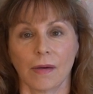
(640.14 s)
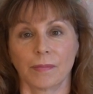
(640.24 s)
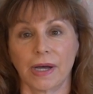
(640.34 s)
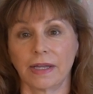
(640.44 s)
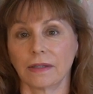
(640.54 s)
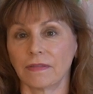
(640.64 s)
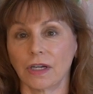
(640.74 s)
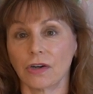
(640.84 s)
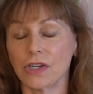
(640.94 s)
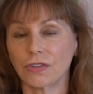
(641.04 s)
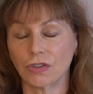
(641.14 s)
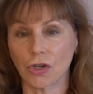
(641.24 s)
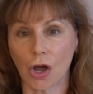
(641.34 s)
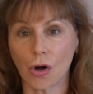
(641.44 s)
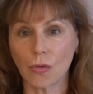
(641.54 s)
But there is
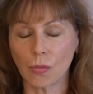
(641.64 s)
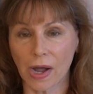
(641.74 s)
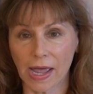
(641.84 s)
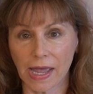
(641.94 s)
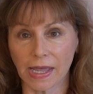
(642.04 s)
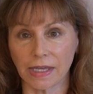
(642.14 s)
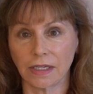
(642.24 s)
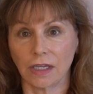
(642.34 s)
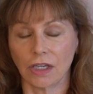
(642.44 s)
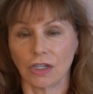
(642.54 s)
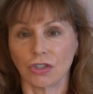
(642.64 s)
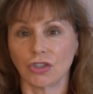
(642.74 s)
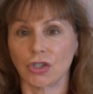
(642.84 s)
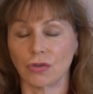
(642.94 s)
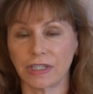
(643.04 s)
no way
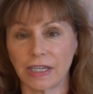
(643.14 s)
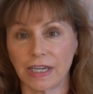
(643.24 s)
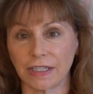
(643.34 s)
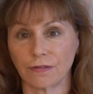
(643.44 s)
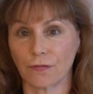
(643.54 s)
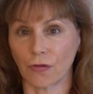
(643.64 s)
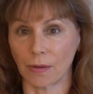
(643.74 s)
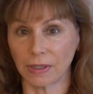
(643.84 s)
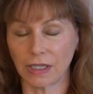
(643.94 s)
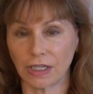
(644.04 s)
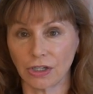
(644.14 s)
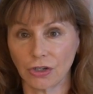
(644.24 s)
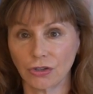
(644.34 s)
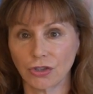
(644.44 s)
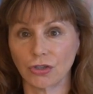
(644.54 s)
to get from
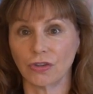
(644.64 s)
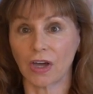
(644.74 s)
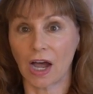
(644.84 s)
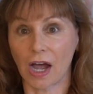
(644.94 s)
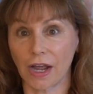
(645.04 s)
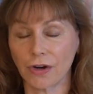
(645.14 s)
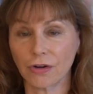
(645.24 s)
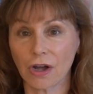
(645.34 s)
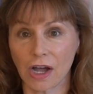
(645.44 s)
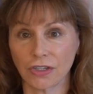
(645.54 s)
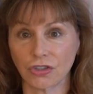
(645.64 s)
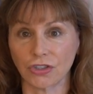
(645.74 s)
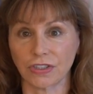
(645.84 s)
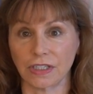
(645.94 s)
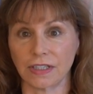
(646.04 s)
here to the higher
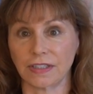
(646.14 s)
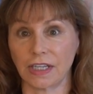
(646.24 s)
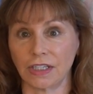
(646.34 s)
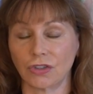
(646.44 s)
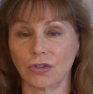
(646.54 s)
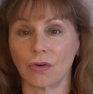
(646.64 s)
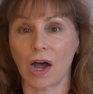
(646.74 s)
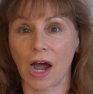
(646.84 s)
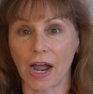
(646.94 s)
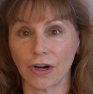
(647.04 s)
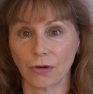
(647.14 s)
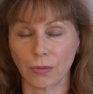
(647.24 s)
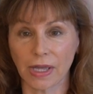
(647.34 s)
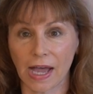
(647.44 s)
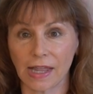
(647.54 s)
consciousness and into higher
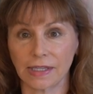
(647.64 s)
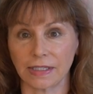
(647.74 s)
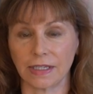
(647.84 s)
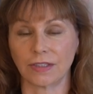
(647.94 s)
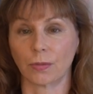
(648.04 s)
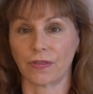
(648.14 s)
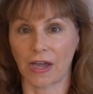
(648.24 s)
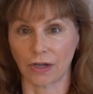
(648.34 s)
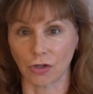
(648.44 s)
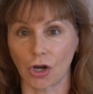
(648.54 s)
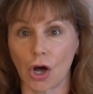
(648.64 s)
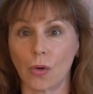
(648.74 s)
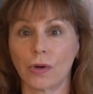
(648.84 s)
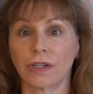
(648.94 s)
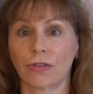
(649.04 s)
realities without
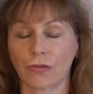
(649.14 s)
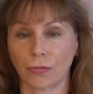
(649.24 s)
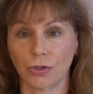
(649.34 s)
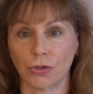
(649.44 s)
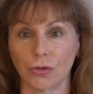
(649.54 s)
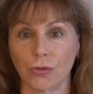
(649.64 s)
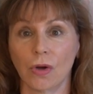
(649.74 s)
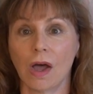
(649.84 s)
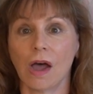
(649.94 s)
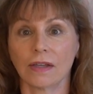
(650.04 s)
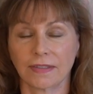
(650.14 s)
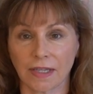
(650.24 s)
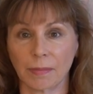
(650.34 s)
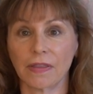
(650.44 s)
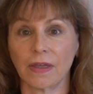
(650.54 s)
going through
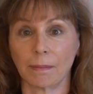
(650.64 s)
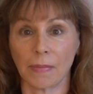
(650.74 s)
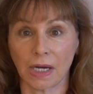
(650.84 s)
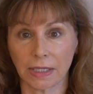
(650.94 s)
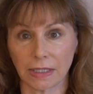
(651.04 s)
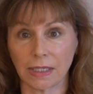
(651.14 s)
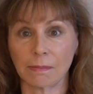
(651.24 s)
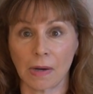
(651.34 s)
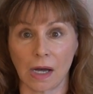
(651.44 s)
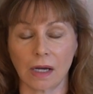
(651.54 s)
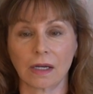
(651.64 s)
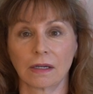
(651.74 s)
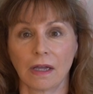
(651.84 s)
some of the muckety muck